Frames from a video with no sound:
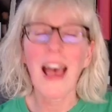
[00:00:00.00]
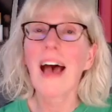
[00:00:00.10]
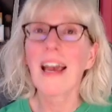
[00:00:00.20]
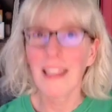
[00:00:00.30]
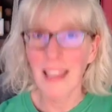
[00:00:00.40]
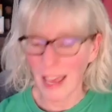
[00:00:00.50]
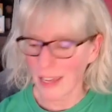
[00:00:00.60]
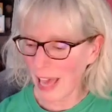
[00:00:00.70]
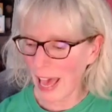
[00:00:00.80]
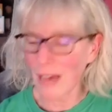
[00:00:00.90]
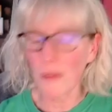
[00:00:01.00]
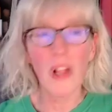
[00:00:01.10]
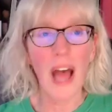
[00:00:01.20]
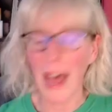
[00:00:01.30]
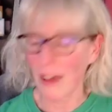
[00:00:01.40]
Again, I will
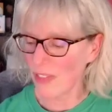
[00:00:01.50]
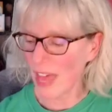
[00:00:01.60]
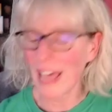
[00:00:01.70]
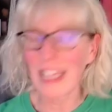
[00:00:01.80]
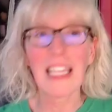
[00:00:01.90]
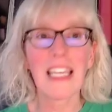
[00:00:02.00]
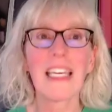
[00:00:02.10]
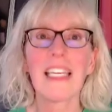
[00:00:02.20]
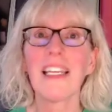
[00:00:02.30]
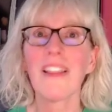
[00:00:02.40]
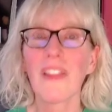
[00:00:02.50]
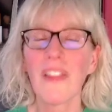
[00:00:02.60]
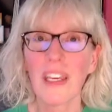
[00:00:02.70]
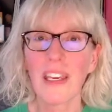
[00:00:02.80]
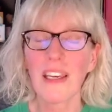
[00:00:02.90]
have that in
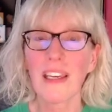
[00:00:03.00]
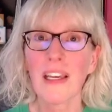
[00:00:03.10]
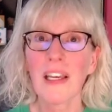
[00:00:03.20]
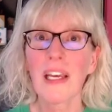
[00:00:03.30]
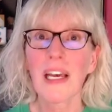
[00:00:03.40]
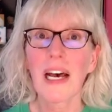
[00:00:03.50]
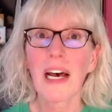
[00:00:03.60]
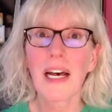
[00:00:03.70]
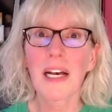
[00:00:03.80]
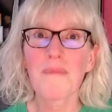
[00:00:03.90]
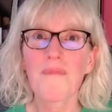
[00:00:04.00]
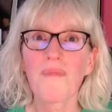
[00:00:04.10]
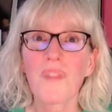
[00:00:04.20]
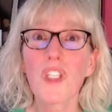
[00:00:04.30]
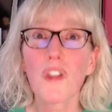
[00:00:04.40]
the
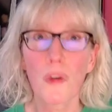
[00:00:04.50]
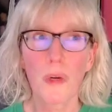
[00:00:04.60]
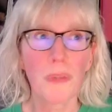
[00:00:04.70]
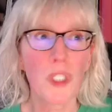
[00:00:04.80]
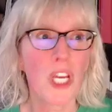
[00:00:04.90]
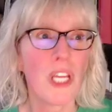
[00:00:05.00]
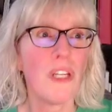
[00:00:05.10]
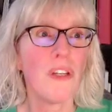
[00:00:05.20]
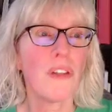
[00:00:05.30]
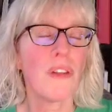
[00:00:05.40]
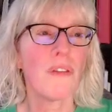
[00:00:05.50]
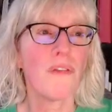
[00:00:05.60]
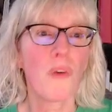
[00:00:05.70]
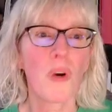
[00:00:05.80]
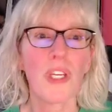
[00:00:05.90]
description
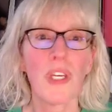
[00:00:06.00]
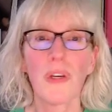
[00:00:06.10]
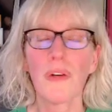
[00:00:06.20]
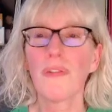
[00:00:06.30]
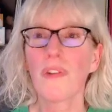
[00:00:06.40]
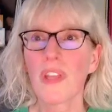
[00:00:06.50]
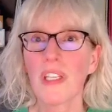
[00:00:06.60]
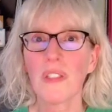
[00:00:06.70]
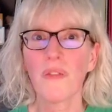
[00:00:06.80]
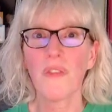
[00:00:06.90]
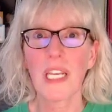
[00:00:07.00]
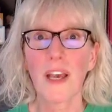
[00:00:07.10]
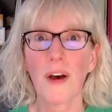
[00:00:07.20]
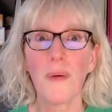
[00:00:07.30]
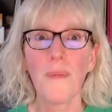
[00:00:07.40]
for you for this
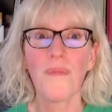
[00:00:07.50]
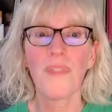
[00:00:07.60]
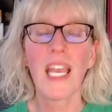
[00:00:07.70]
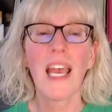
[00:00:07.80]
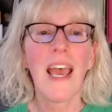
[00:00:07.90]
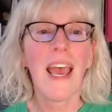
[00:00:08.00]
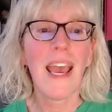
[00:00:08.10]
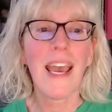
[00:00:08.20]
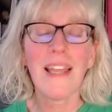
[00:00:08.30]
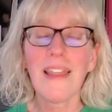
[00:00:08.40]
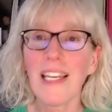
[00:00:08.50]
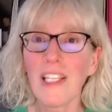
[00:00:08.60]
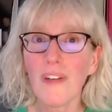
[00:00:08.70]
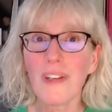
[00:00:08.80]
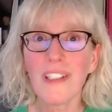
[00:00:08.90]
video. And
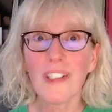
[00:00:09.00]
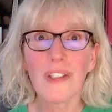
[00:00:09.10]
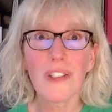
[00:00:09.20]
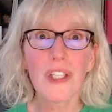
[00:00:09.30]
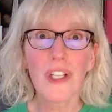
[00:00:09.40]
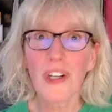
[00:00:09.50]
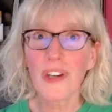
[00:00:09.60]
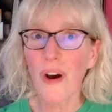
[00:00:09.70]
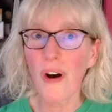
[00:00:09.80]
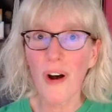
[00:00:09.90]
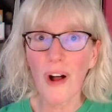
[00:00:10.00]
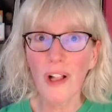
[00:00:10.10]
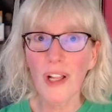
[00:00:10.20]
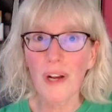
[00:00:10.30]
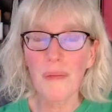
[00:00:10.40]
then you can just learn
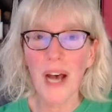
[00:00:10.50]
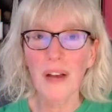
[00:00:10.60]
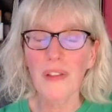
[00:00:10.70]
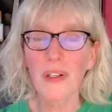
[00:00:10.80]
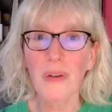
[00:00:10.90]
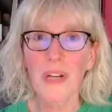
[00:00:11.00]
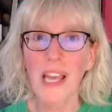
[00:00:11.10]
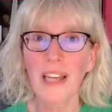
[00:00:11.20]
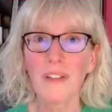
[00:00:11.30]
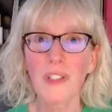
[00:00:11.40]
all about the Creative